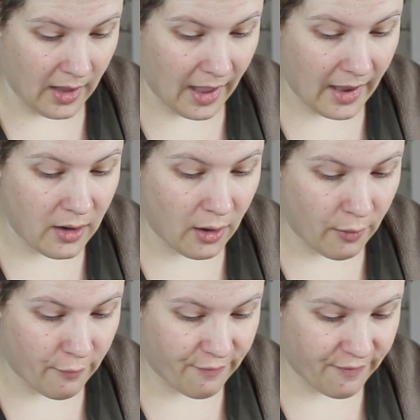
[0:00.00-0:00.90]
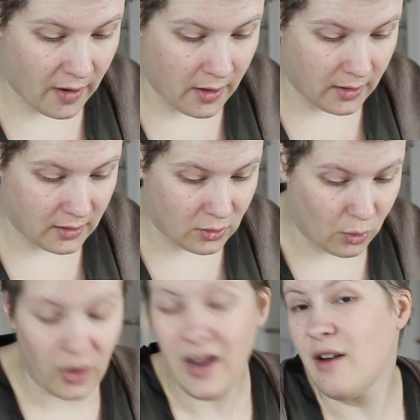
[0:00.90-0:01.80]
Anophyte
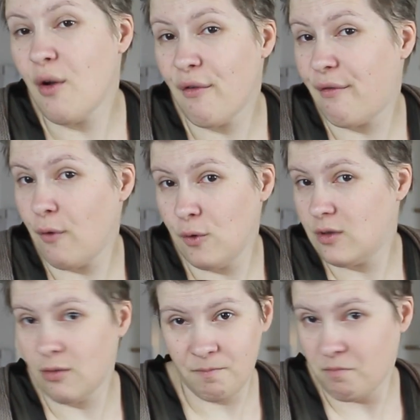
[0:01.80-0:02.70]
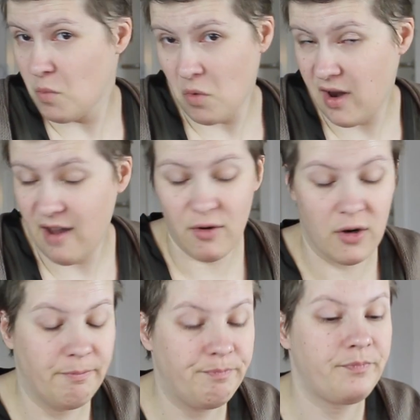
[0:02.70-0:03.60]
or Anophyte,
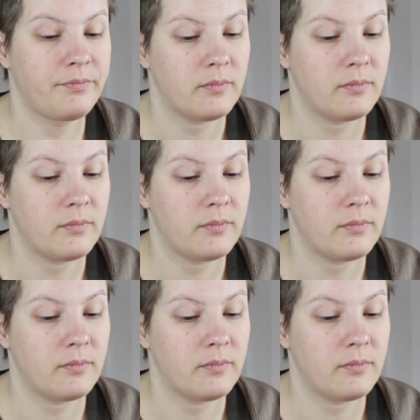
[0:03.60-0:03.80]
whatever,